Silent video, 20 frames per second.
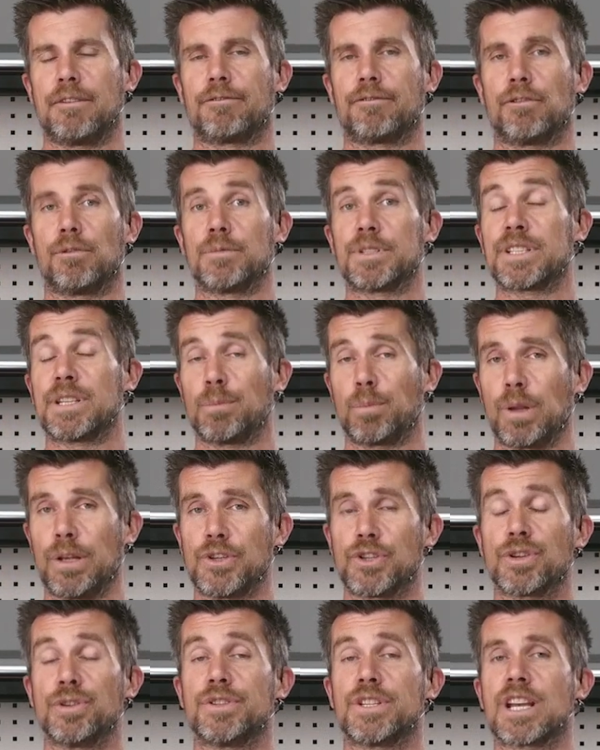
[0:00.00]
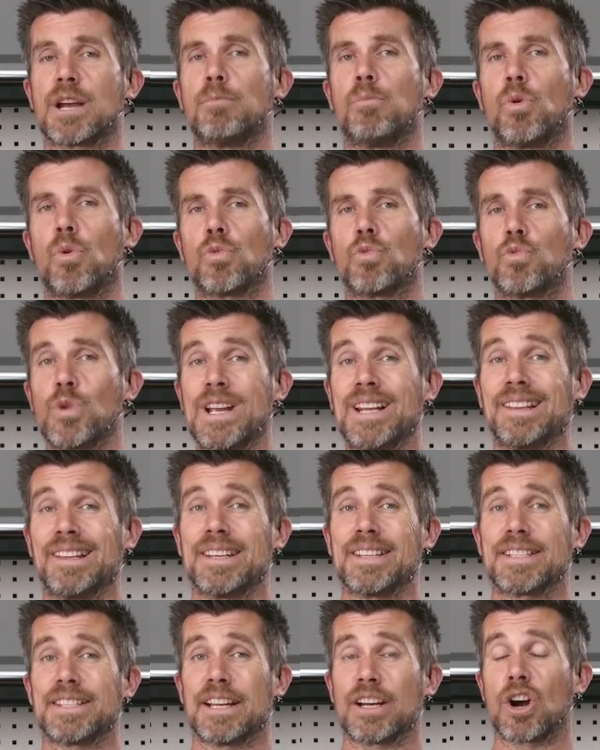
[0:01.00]
from simply choosing a more
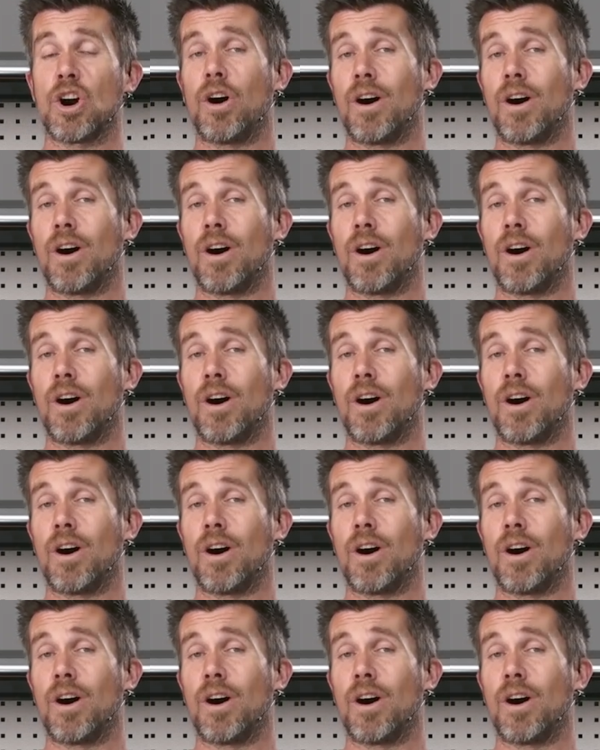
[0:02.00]
realistic